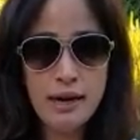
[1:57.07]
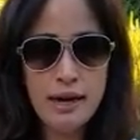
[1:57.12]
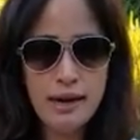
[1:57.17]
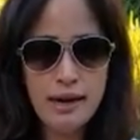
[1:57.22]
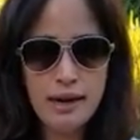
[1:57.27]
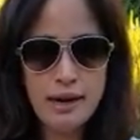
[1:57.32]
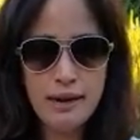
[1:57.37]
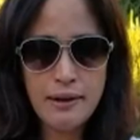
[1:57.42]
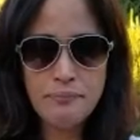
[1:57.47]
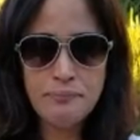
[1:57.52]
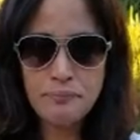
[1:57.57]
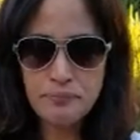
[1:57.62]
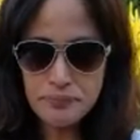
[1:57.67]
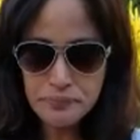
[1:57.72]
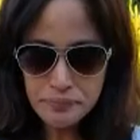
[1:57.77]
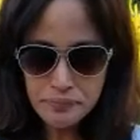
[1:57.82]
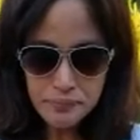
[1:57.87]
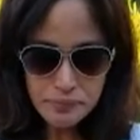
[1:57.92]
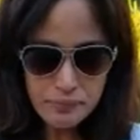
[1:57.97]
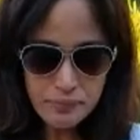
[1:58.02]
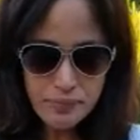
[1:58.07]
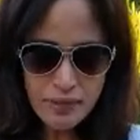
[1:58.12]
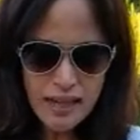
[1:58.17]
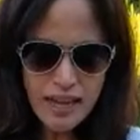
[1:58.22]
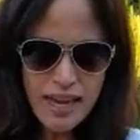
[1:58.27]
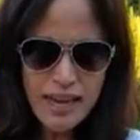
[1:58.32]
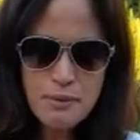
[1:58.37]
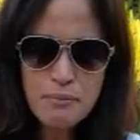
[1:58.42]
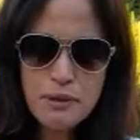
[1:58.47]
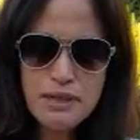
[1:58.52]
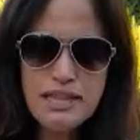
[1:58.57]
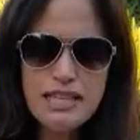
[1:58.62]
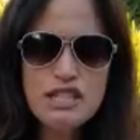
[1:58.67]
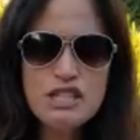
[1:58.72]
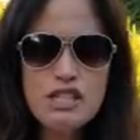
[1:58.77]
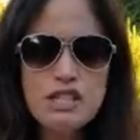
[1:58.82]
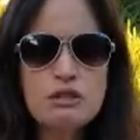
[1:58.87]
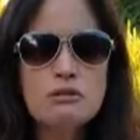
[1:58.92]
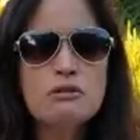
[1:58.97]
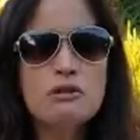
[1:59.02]
But
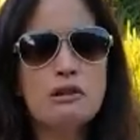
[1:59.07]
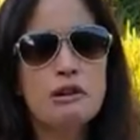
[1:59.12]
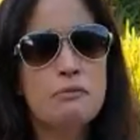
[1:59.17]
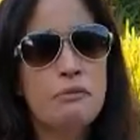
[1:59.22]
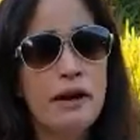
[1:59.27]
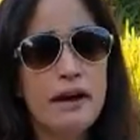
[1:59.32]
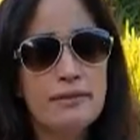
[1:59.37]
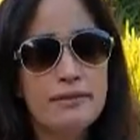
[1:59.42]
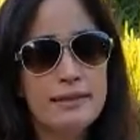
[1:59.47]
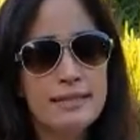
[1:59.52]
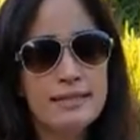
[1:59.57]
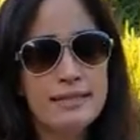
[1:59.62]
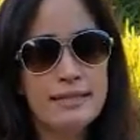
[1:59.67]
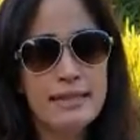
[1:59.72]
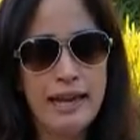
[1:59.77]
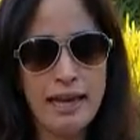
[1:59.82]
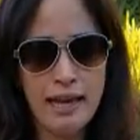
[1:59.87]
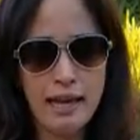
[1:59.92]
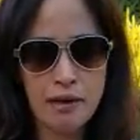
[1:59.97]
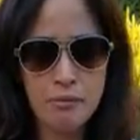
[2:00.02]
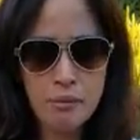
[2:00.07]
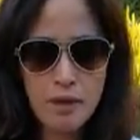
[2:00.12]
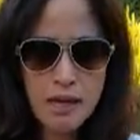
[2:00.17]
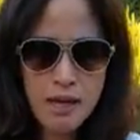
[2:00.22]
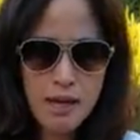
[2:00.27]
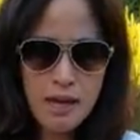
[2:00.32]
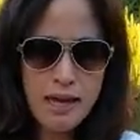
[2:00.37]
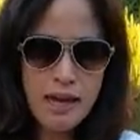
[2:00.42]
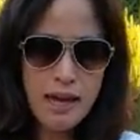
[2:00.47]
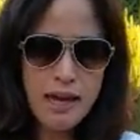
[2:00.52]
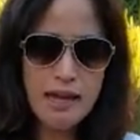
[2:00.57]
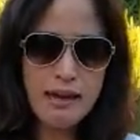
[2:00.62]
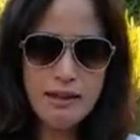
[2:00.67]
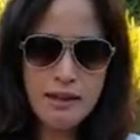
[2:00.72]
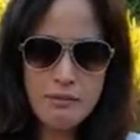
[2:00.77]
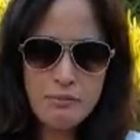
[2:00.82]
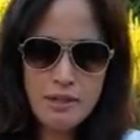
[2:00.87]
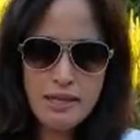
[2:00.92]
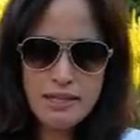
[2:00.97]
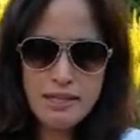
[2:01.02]
these two are about the same. And
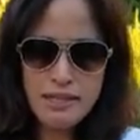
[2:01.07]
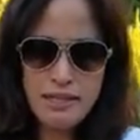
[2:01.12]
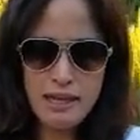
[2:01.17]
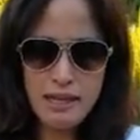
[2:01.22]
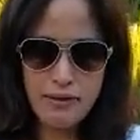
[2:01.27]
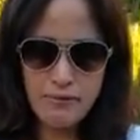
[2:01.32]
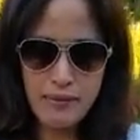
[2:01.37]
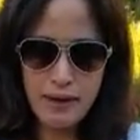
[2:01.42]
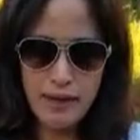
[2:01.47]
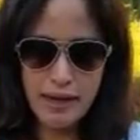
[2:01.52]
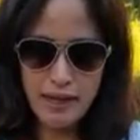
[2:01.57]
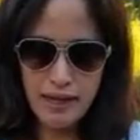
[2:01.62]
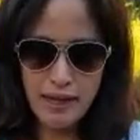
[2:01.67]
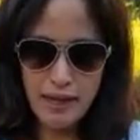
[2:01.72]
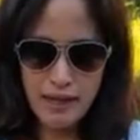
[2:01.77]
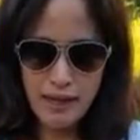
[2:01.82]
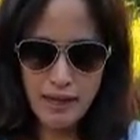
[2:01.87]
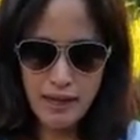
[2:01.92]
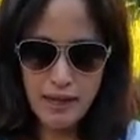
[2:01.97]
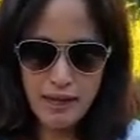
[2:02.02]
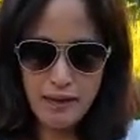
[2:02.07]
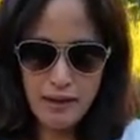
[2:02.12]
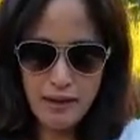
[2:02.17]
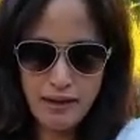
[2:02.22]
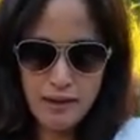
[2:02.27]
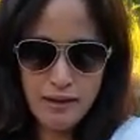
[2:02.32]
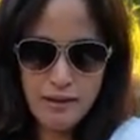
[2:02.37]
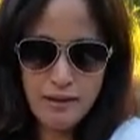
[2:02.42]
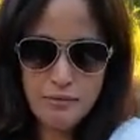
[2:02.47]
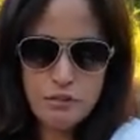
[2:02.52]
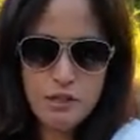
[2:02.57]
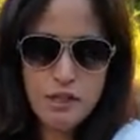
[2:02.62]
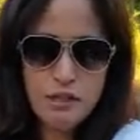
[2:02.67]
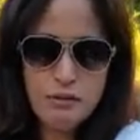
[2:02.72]
let me see if I can, let